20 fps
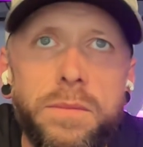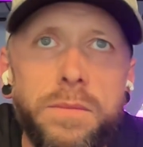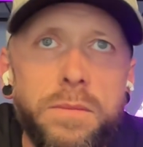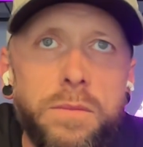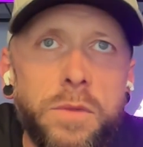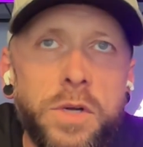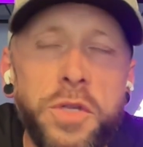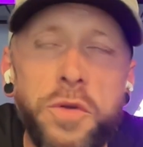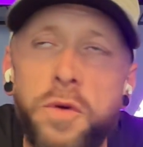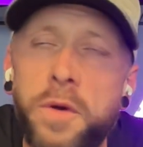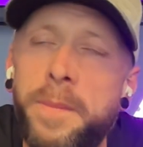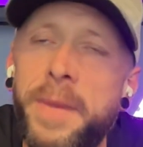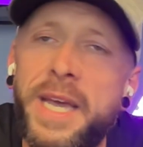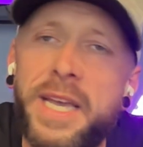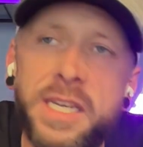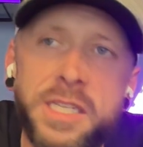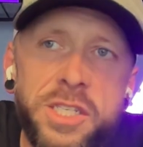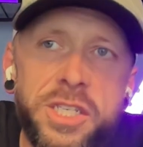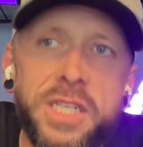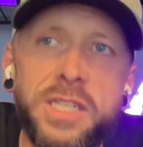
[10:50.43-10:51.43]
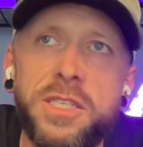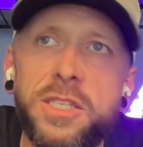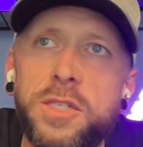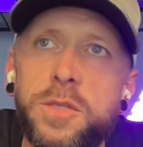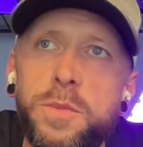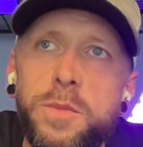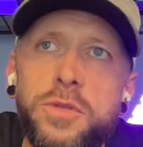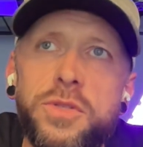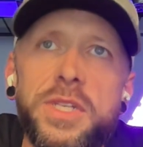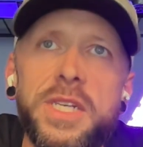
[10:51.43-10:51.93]
When you were making Jesus
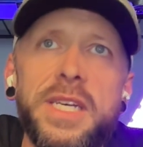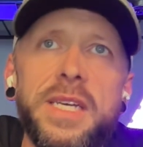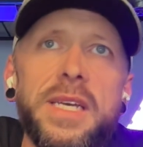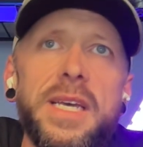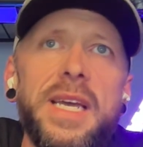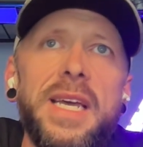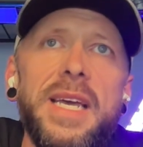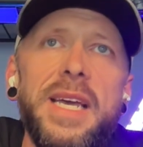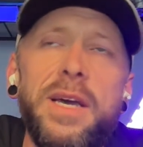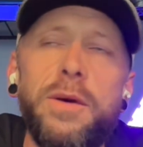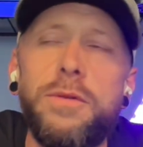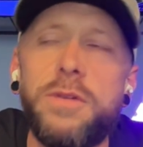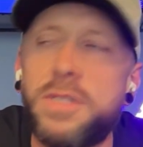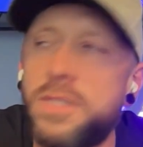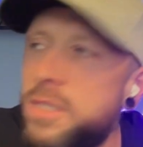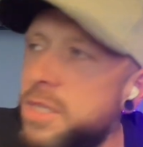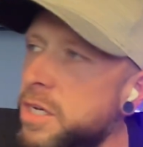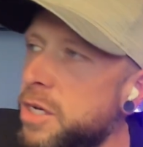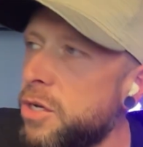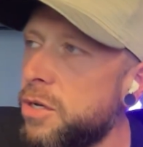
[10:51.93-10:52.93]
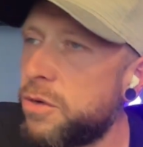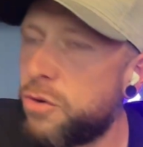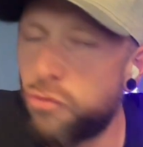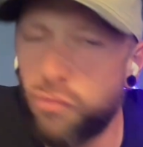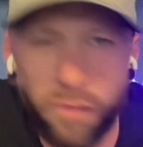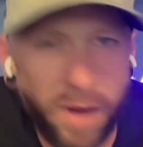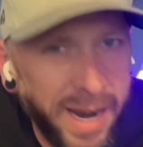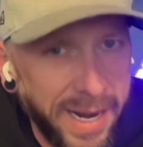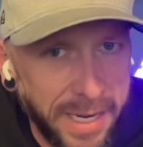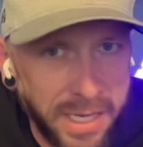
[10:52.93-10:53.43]
music, it was the
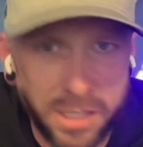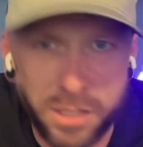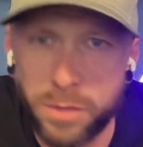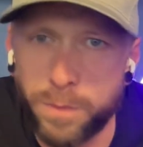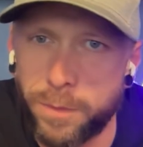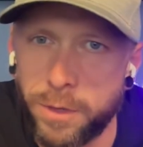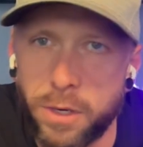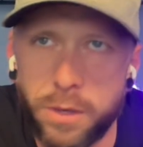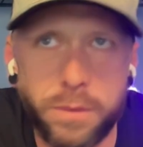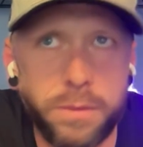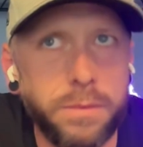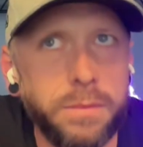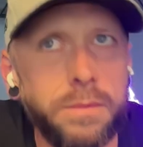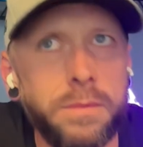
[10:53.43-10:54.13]
greatest, bro.